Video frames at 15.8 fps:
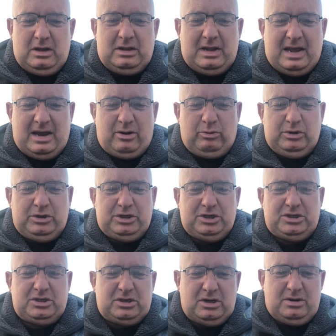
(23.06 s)
Now we
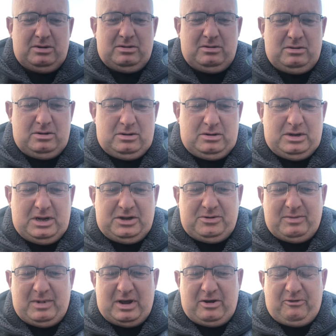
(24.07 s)
just need
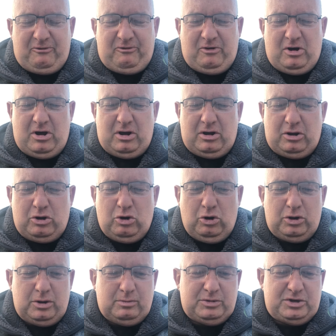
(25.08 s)
to make a fire and
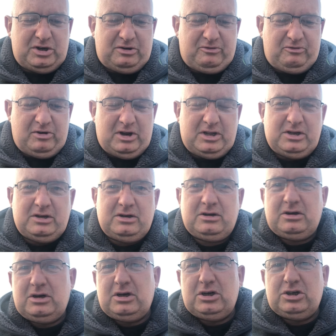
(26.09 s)
cook them, said Fred.
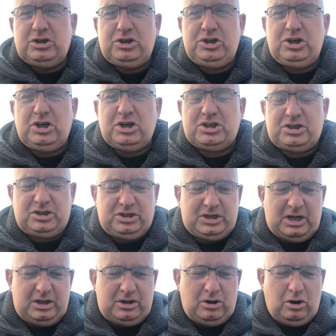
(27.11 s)
Just,
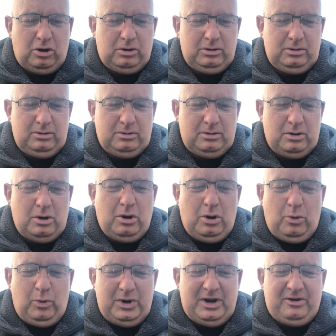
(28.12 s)
said Con.
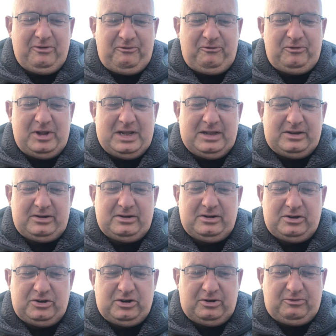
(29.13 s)
We need a flint,
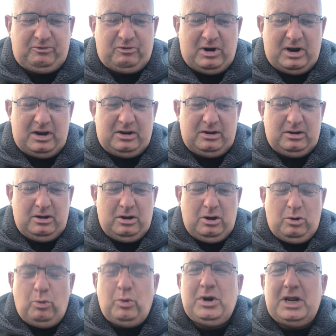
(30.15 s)
said Fred.
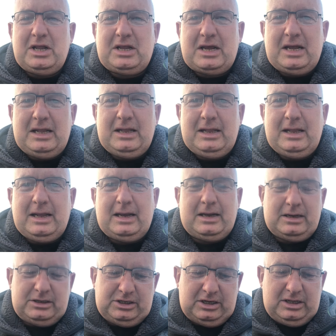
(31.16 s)
We need kindling,
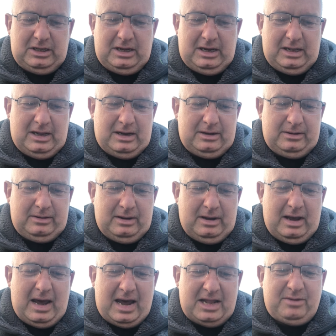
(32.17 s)
said Leela.
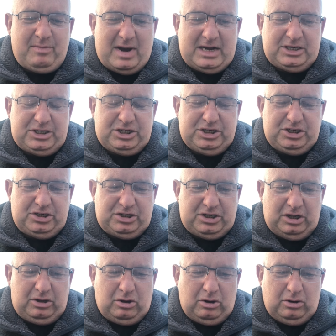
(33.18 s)
And matches,
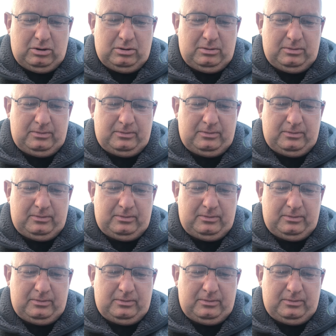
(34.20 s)
said Con.